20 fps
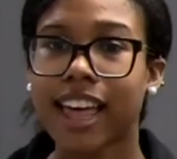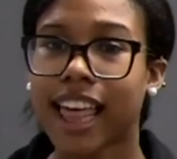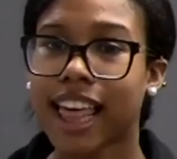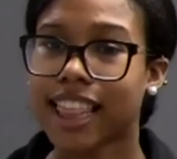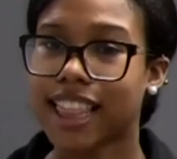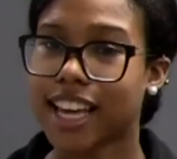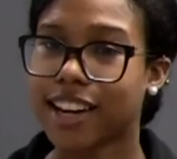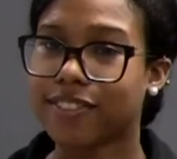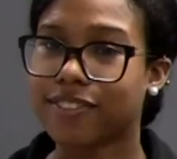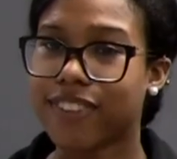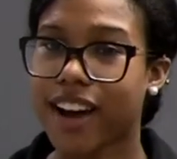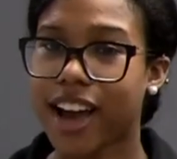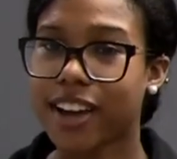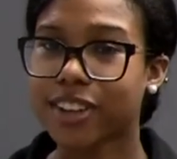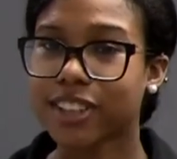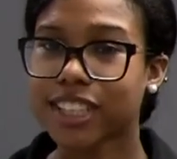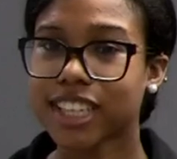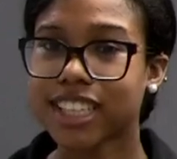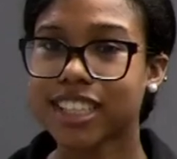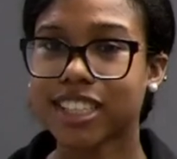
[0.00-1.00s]
And then
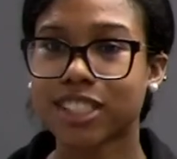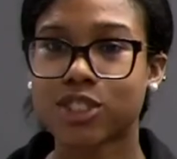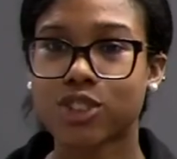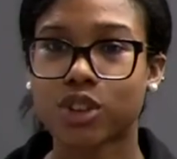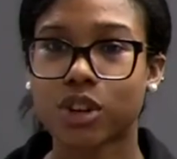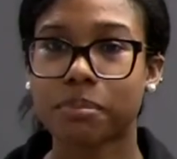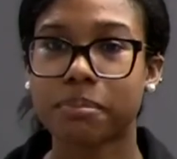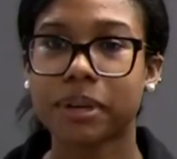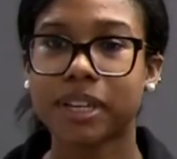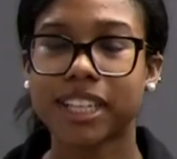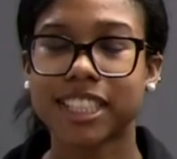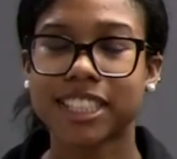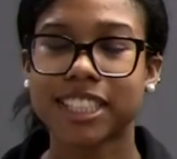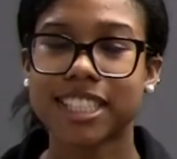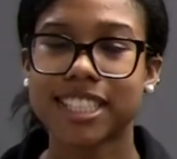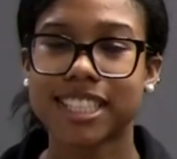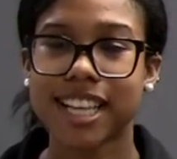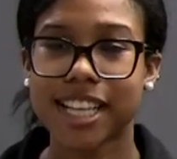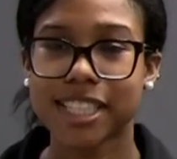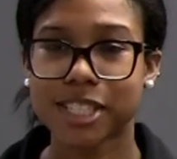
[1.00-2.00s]
finally, the Storm
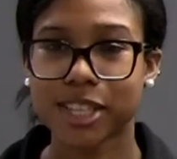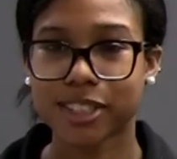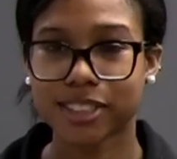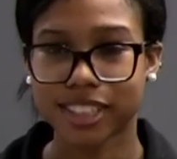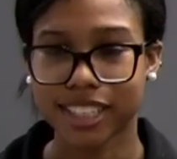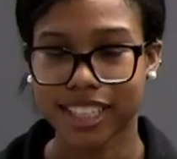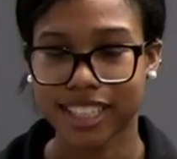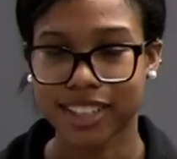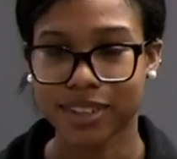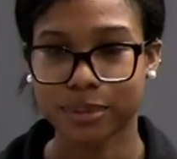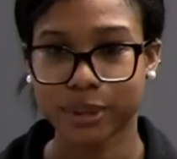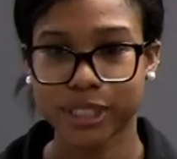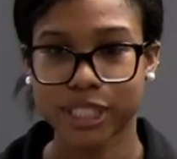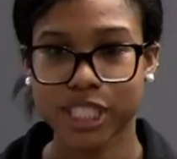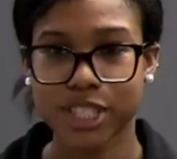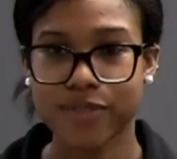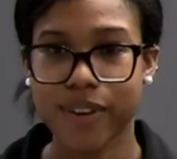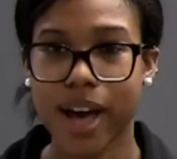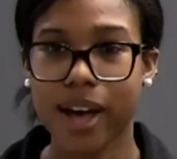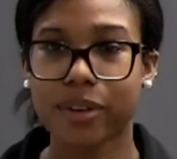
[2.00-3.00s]
Prediction Center link, which
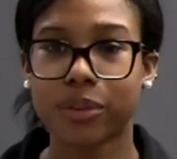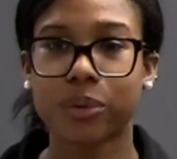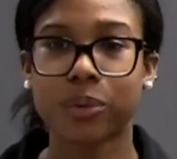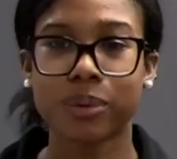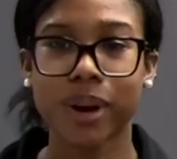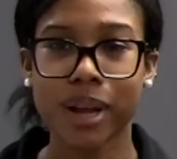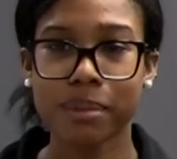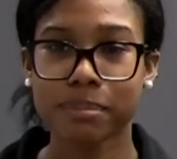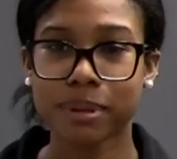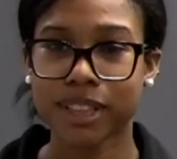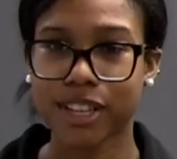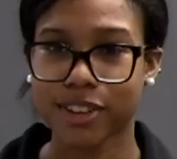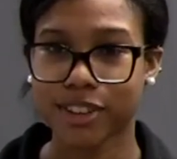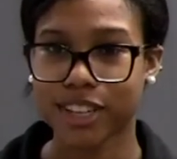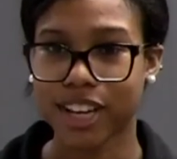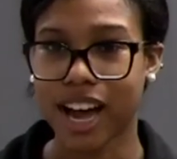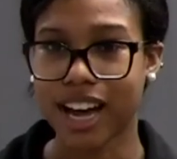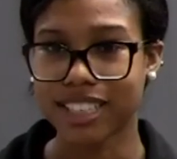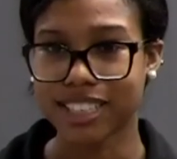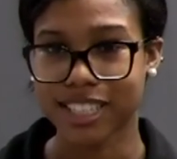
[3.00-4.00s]
is found right below
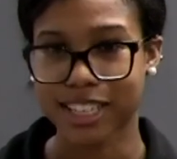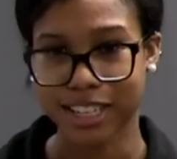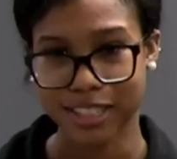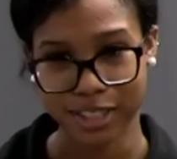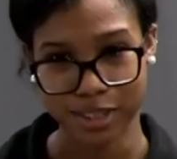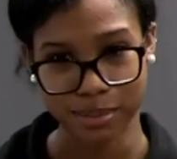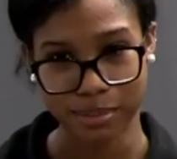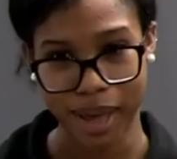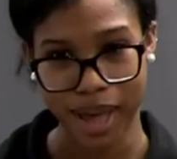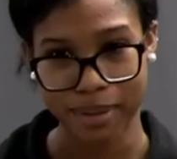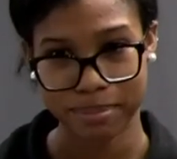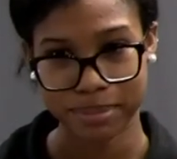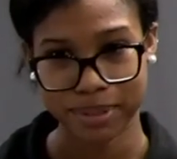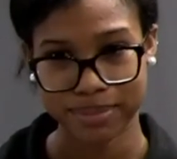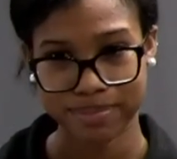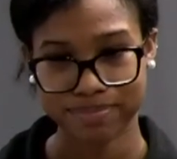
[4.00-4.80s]
the continental map.